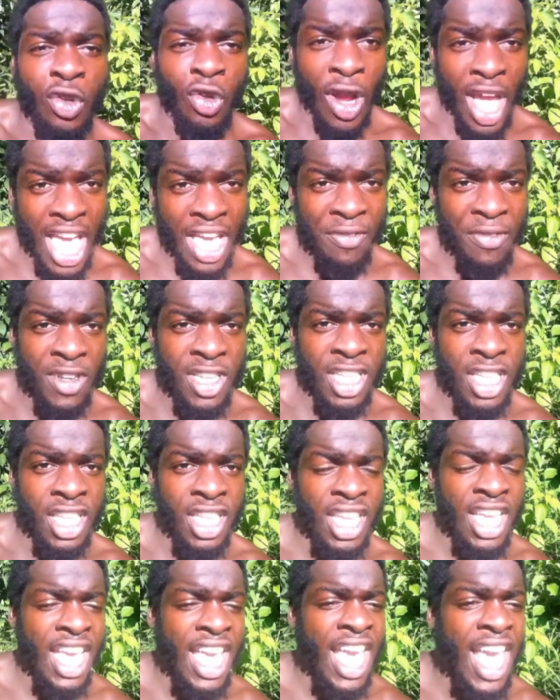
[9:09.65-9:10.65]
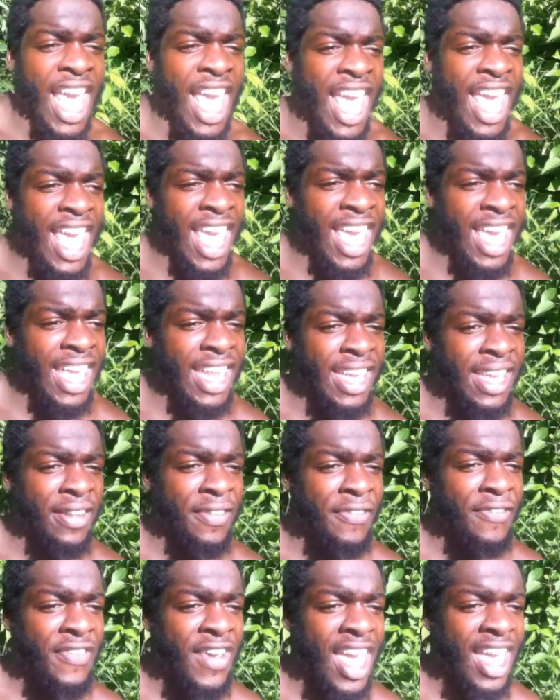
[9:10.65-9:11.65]
of gravity
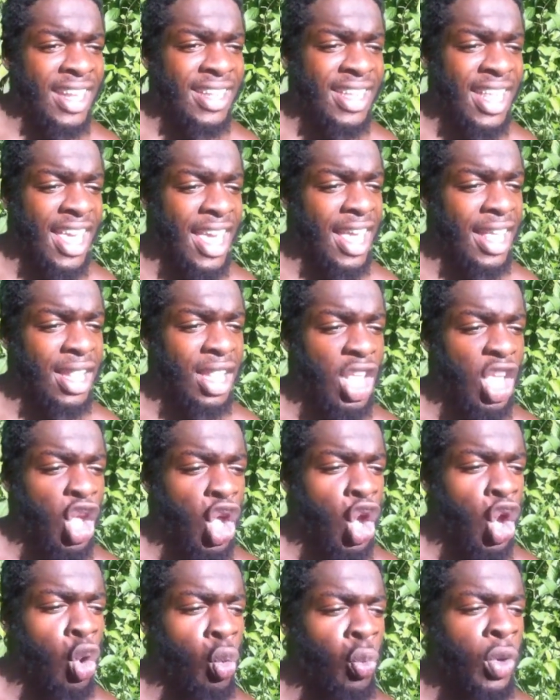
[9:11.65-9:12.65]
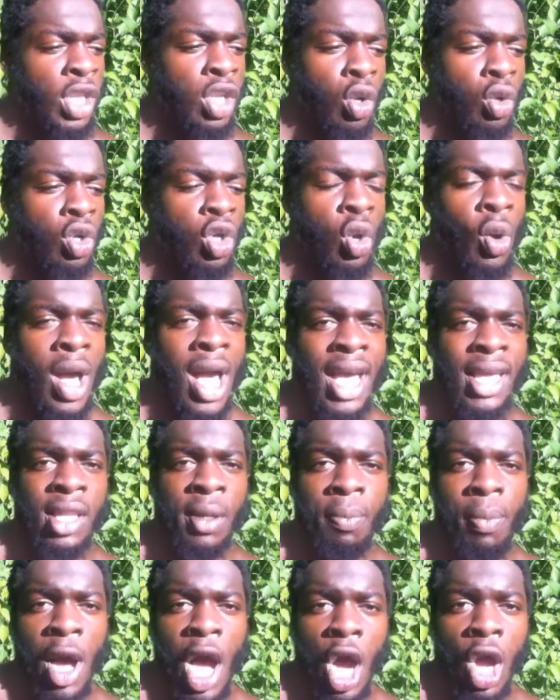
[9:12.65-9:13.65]
and the fact that we don't know
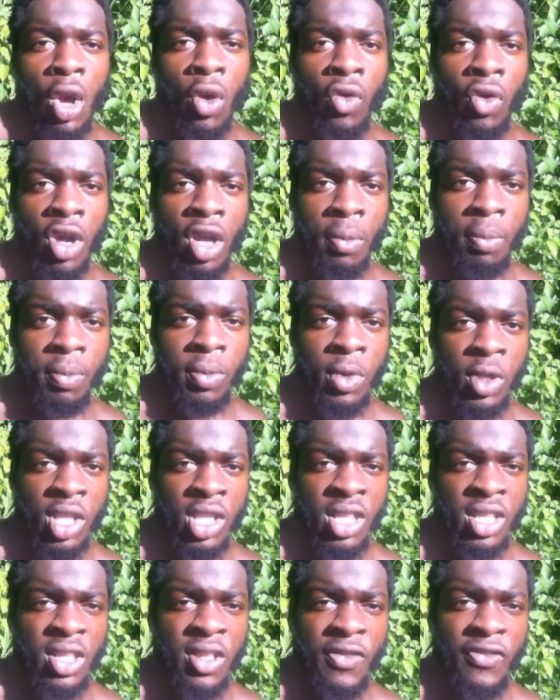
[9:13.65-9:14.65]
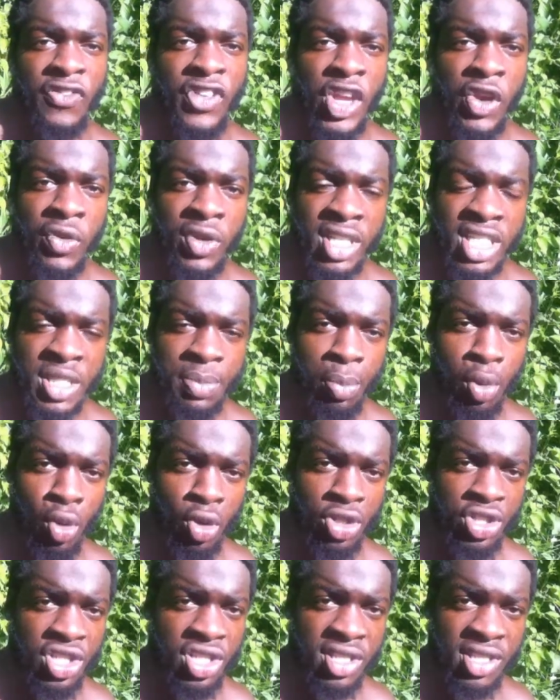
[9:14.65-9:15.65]
how to power up the various
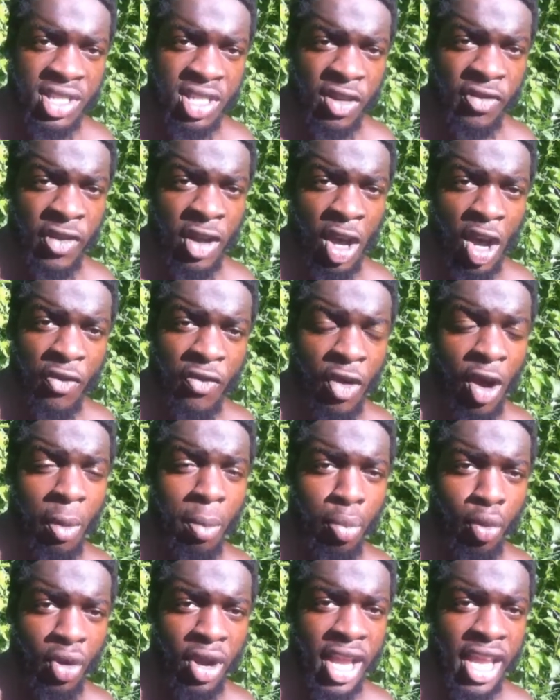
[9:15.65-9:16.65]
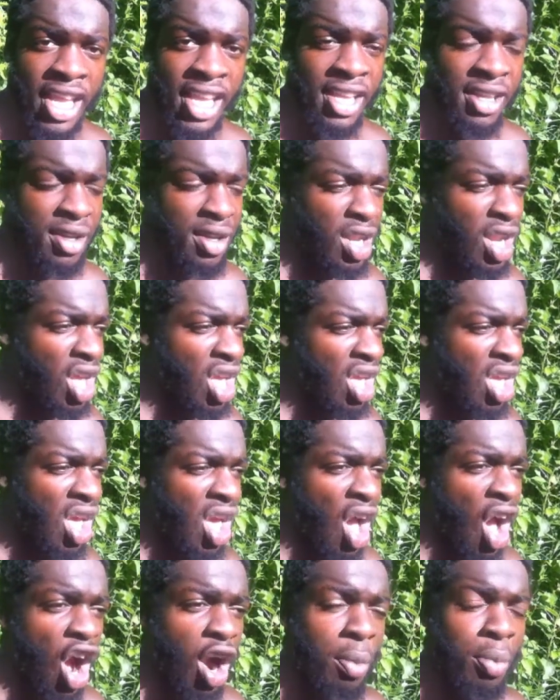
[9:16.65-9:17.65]
portions of our brain.
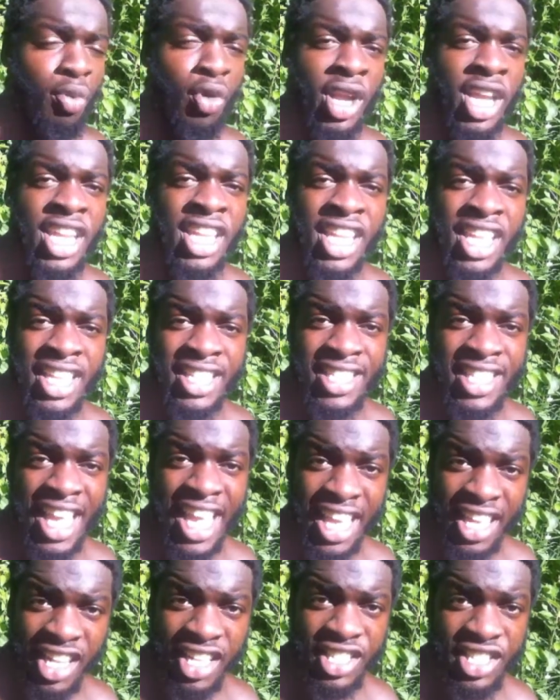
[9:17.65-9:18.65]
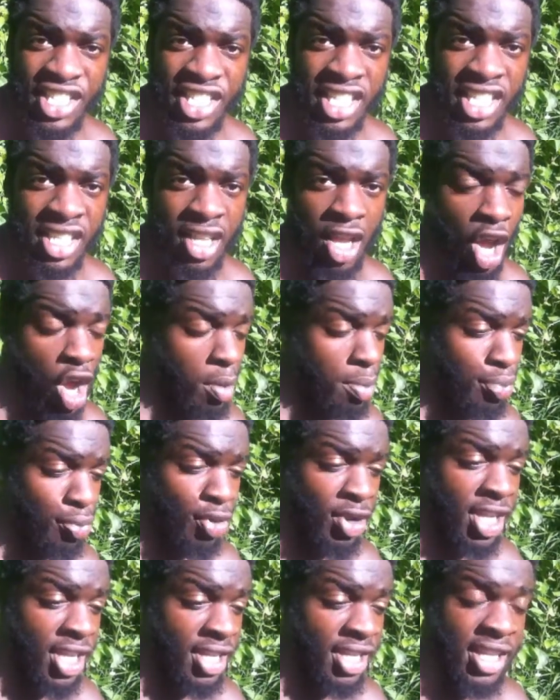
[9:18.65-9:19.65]
Our brain needs energy, our
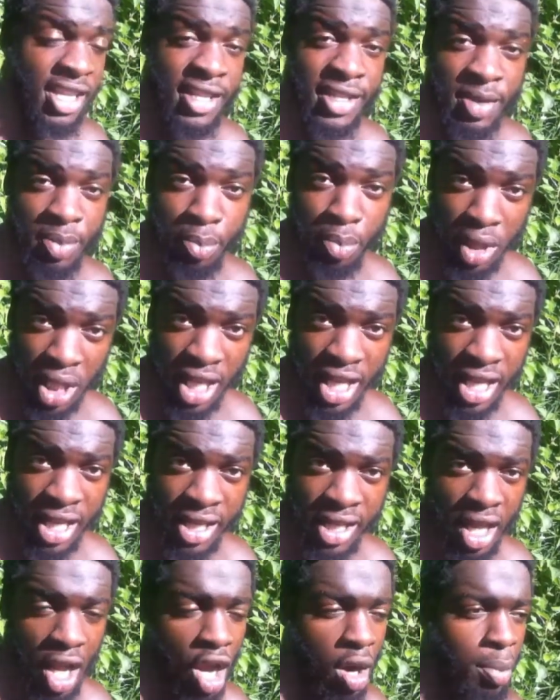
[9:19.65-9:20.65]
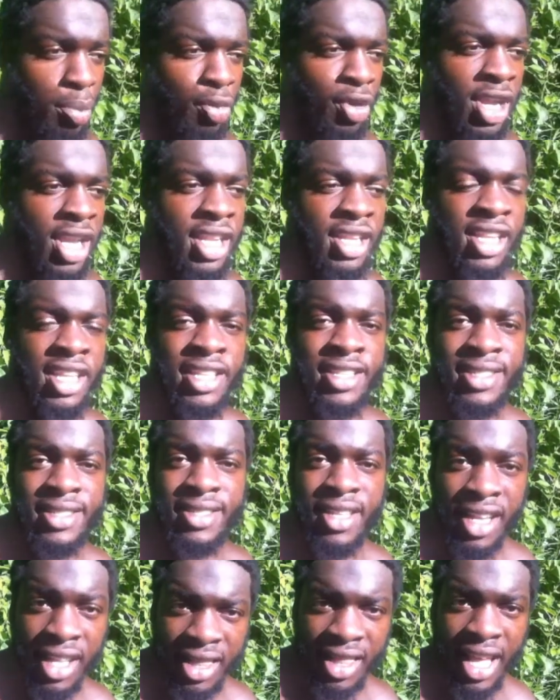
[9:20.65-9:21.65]
brain needs blood, our brain needs
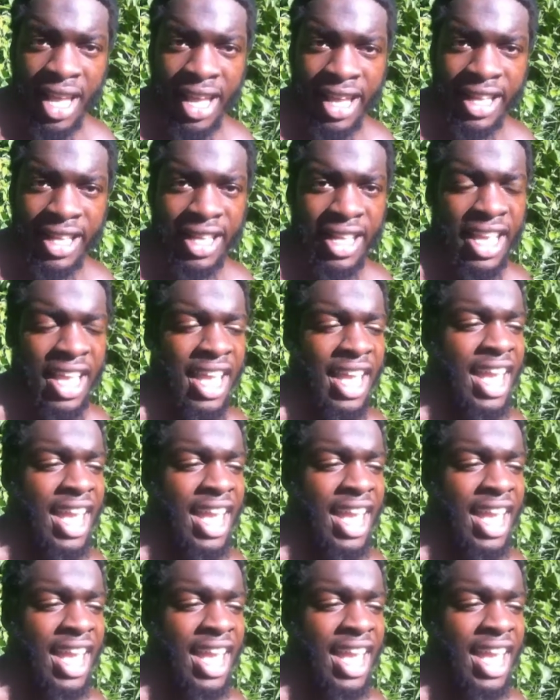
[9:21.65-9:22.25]
sunlight.